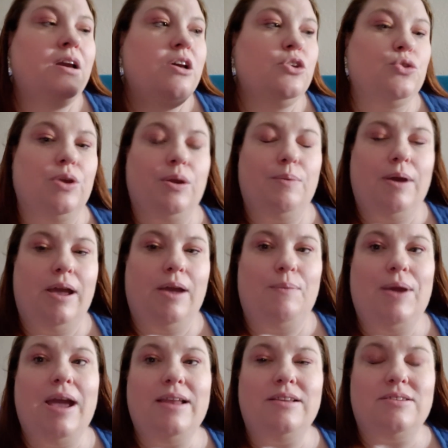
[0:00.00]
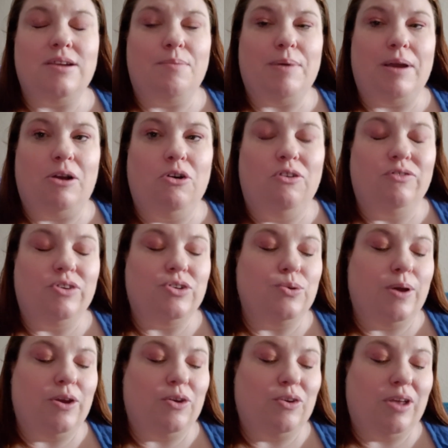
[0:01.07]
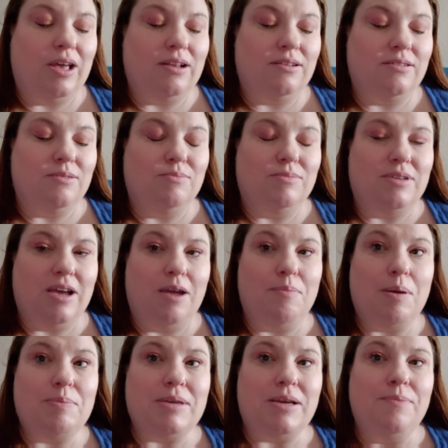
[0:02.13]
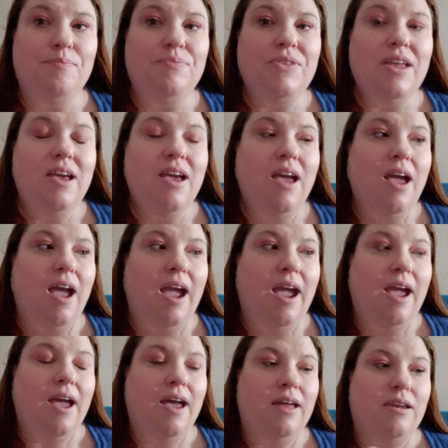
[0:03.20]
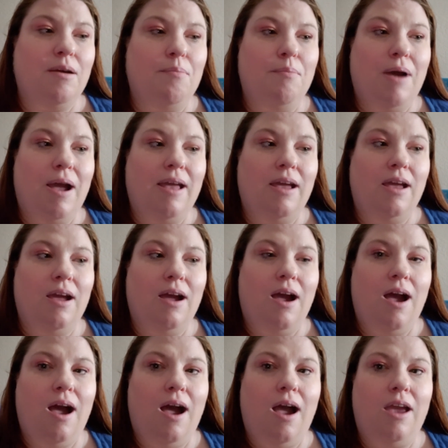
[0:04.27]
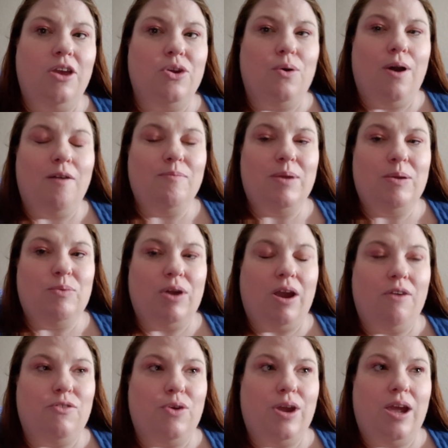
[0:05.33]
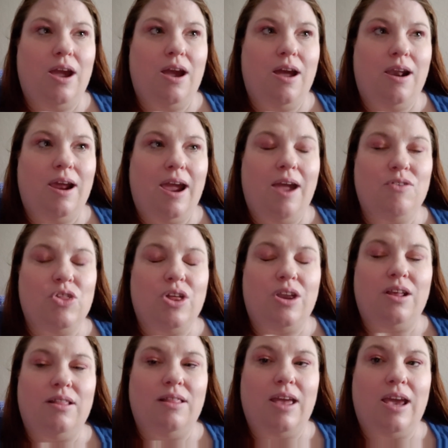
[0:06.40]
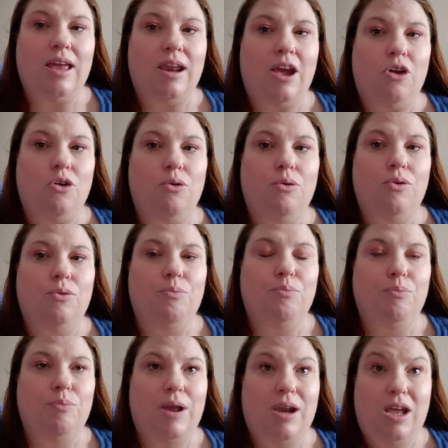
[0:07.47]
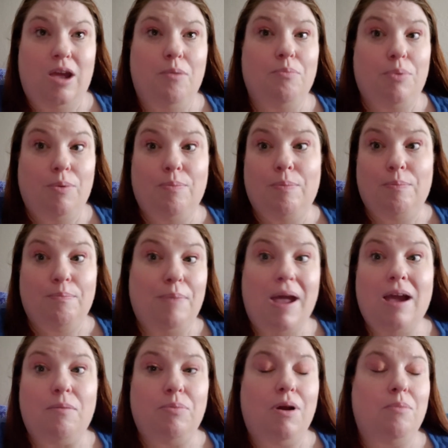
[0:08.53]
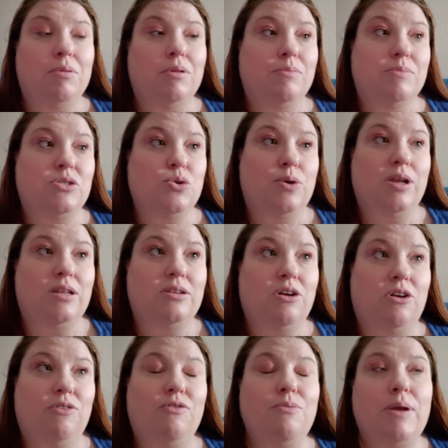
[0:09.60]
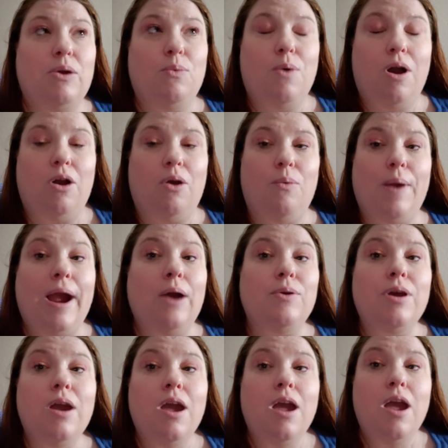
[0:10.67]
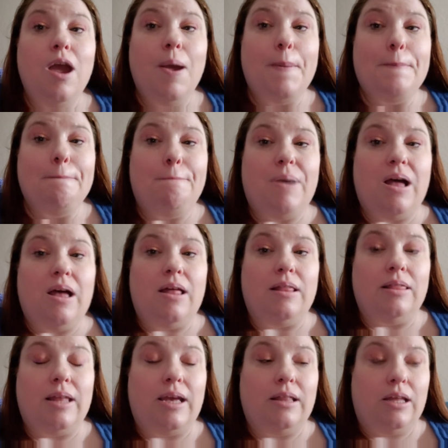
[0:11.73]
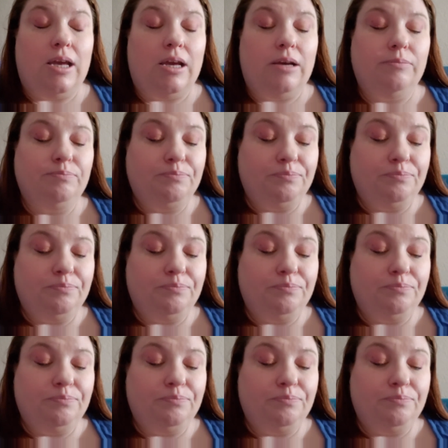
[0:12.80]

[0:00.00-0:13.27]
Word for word: so anyway, we had to stop by Culver's so I could get some diet Pepsi and my uh, you know i've been in recovery and i have a lot of leg and ankle and hip and back problems so it's hard for me to walk around but lately